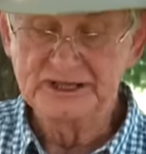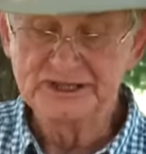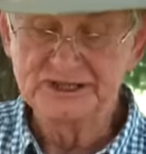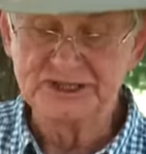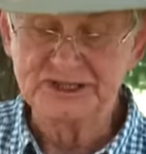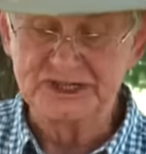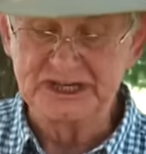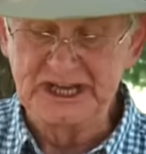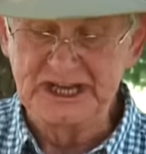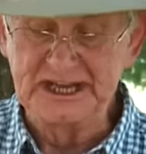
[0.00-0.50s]

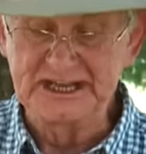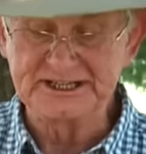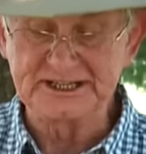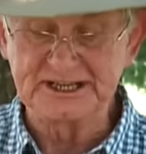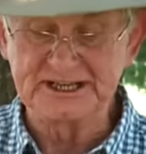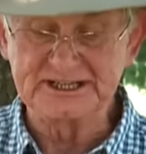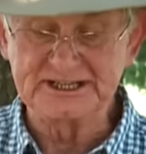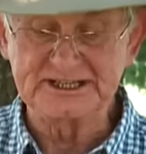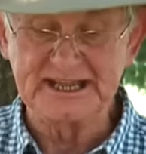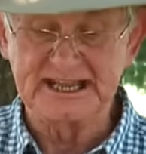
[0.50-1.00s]

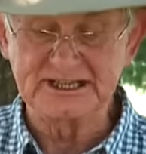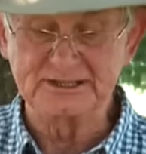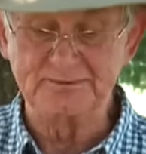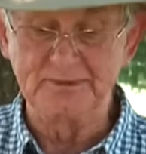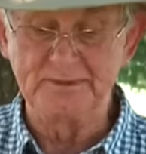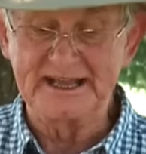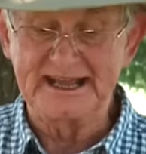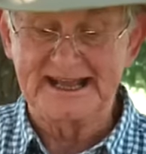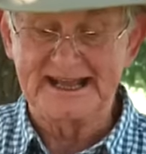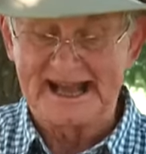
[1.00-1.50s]
Jesus has
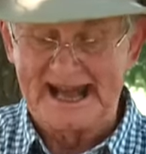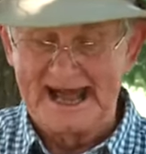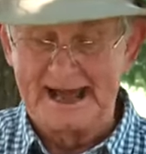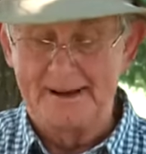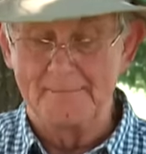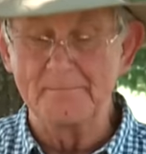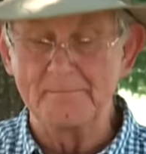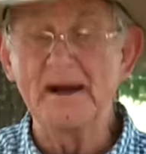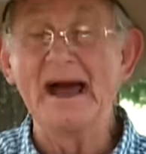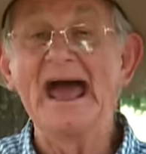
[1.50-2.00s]

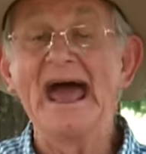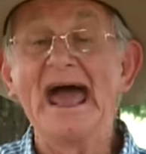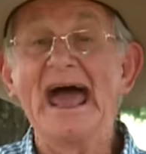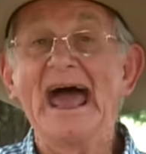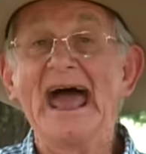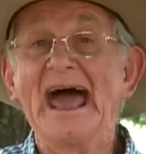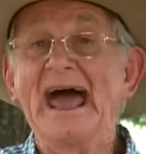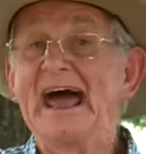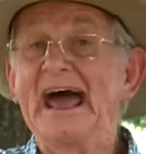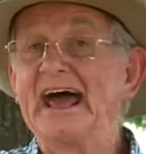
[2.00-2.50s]
become
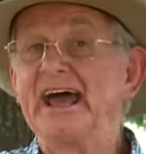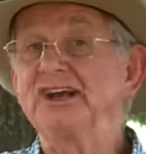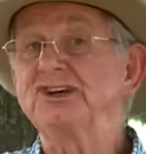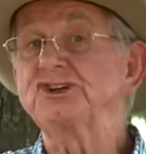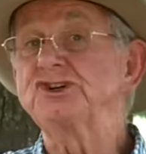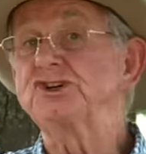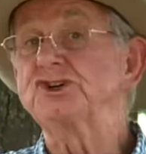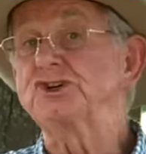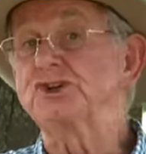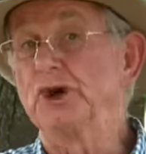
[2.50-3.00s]
a
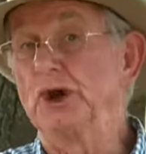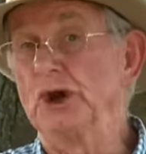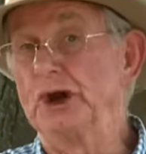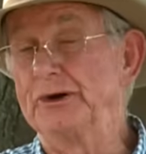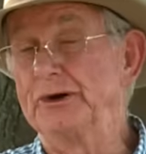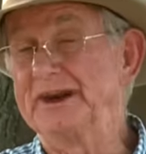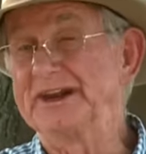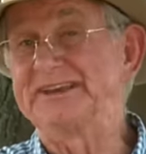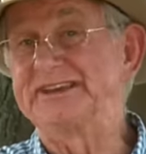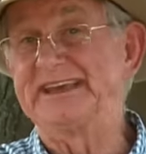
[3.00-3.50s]

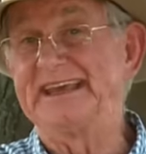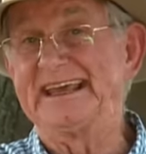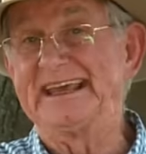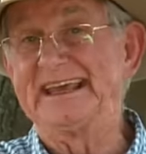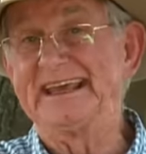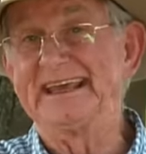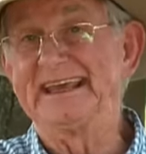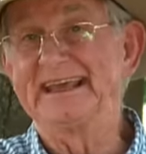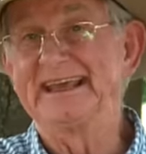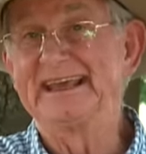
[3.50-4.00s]

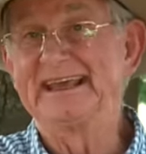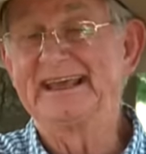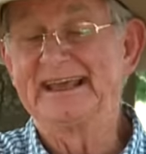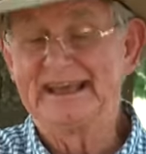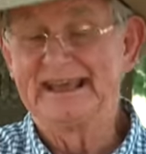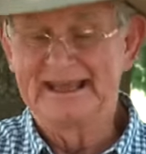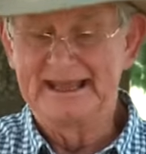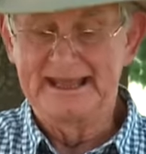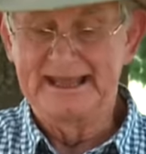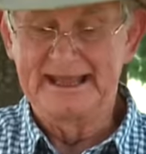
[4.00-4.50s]
surety.
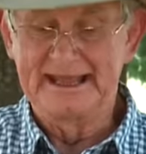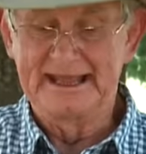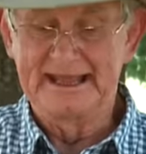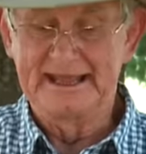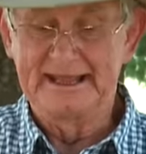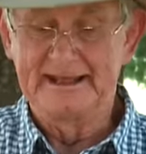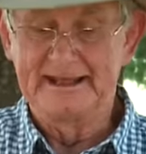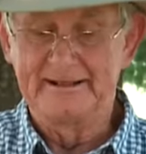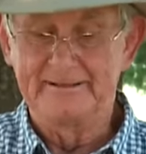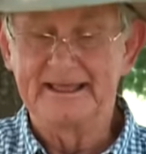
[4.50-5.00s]

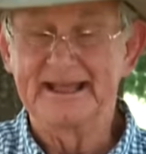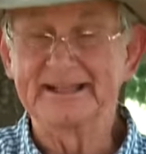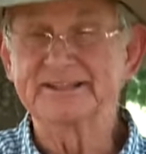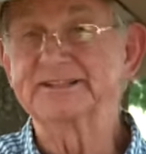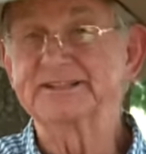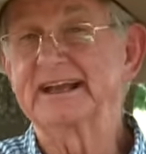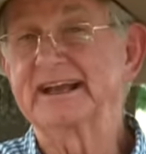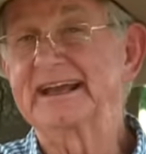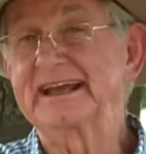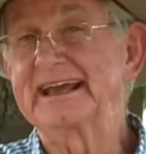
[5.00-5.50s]

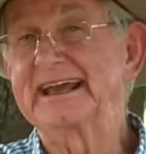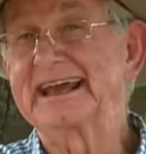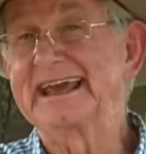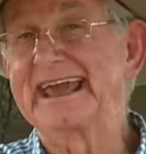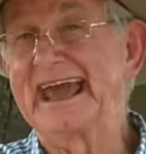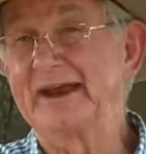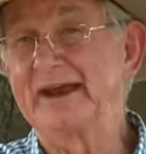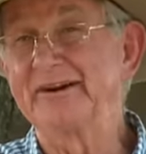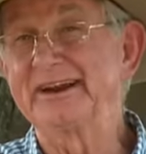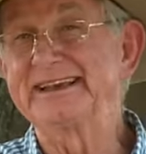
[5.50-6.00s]
That's a
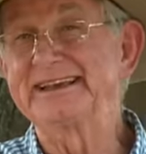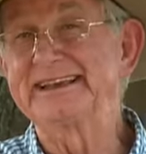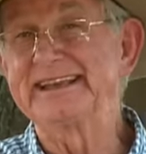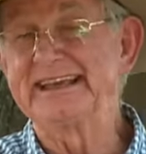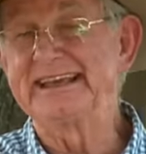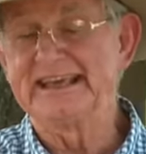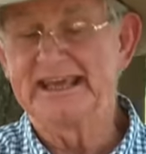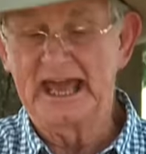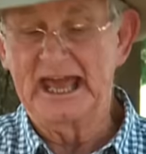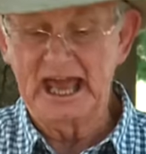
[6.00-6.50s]

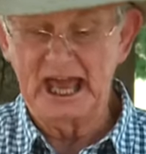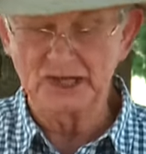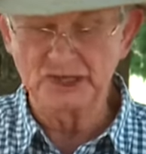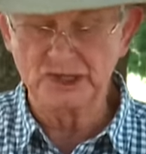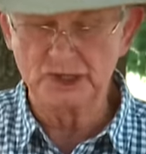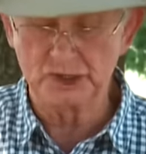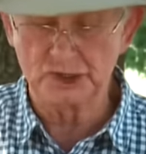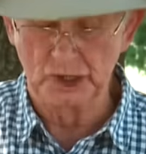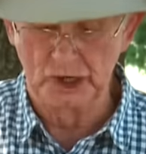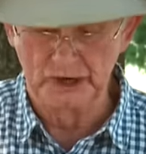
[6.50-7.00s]
guarantee. A
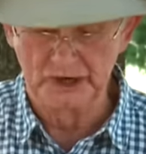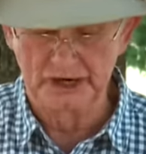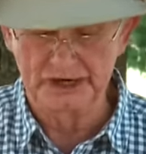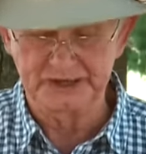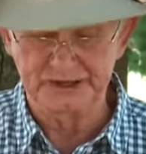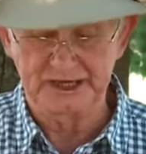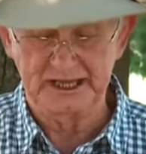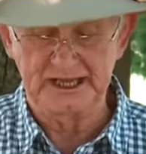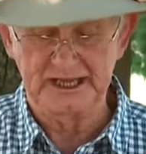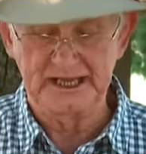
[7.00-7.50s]

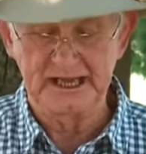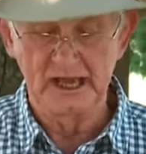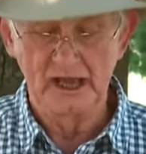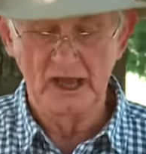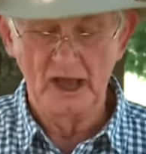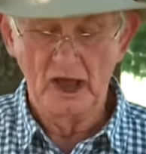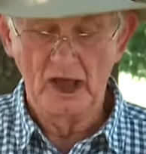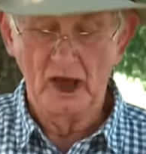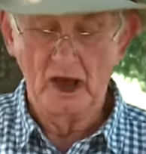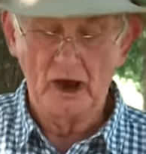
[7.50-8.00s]
surety
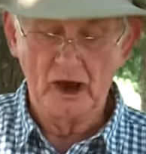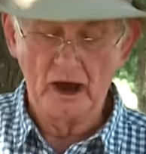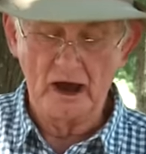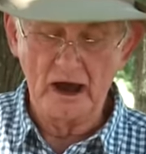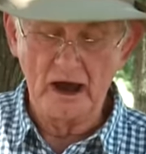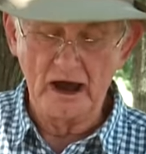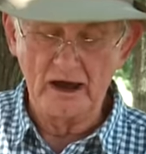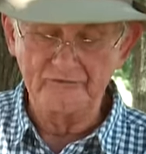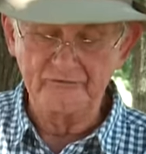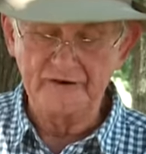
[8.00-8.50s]

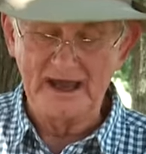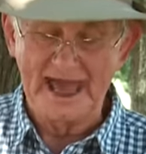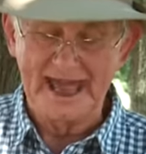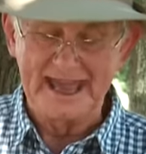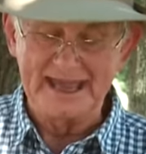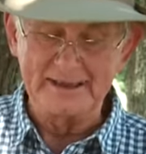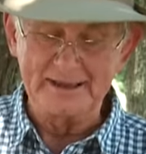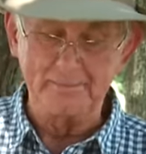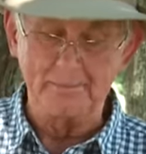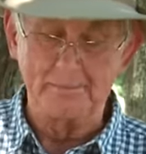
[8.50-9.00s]
of
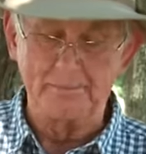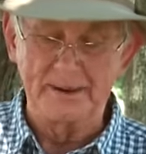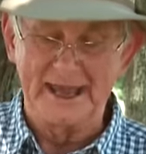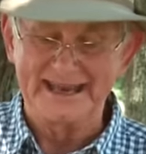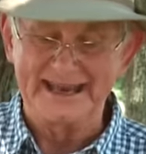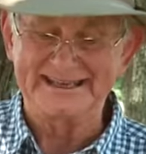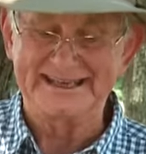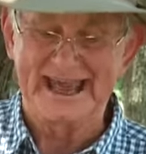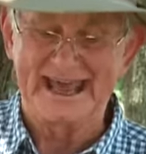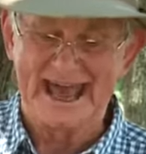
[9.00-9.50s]
a
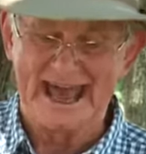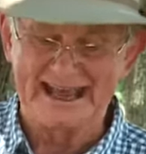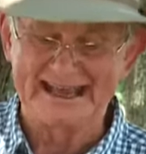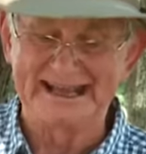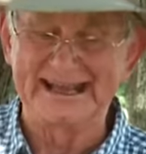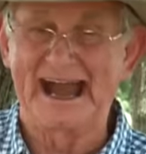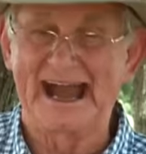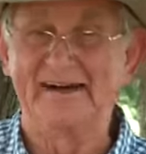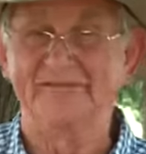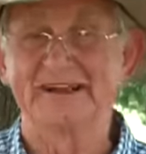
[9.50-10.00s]
better
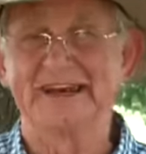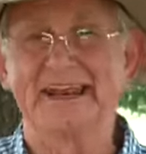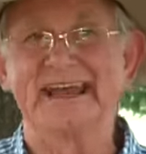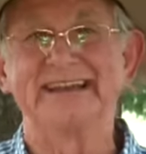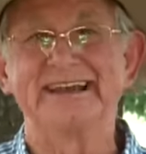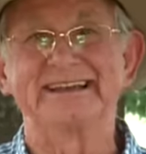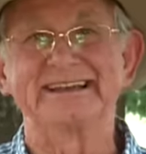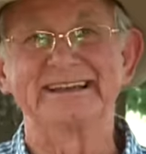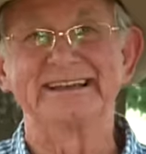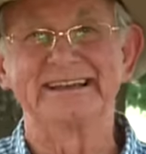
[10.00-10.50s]
covenant.